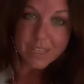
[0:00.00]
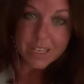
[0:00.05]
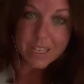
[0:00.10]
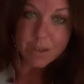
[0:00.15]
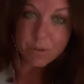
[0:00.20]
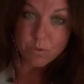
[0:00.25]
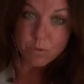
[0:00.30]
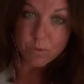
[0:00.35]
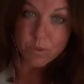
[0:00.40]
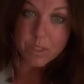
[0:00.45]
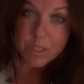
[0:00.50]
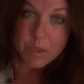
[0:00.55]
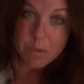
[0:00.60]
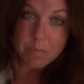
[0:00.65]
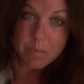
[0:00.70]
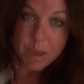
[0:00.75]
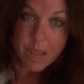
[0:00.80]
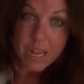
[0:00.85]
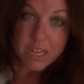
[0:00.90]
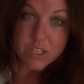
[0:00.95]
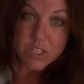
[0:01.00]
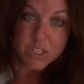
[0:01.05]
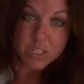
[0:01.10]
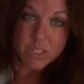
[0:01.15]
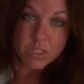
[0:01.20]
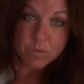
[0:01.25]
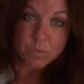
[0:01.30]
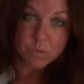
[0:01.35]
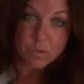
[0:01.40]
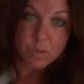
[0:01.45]
it really
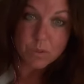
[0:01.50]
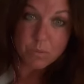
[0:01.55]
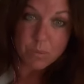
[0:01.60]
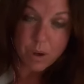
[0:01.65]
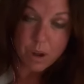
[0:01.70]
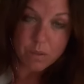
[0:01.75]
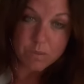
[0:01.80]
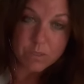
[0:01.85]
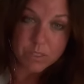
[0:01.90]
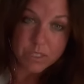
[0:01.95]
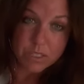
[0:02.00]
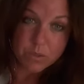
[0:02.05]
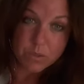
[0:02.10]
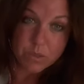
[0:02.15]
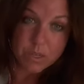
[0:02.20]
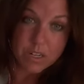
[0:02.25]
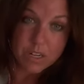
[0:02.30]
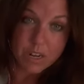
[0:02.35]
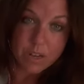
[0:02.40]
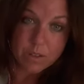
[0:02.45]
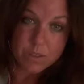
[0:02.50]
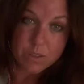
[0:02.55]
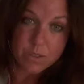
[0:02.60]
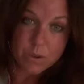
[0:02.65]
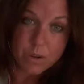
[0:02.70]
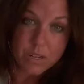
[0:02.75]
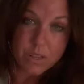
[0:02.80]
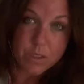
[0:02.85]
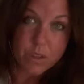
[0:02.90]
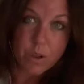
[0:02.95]
matches with the prophecies right now. So
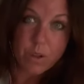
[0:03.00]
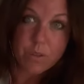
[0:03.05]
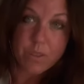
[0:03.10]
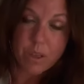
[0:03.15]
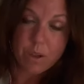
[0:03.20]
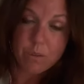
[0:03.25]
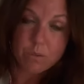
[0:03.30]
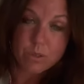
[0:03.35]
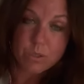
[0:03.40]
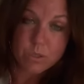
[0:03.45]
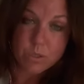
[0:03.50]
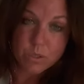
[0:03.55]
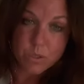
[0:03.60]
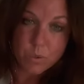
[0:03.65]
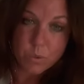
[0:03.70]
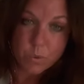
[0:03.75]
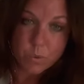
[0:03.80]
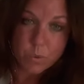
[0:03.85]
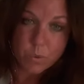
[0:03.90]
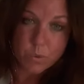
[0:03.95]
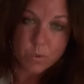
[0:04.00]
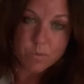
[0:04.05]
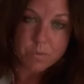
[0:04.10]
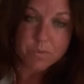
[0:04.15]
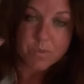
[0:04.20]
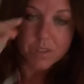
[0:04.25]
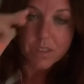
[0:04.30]
I thought that was so cool.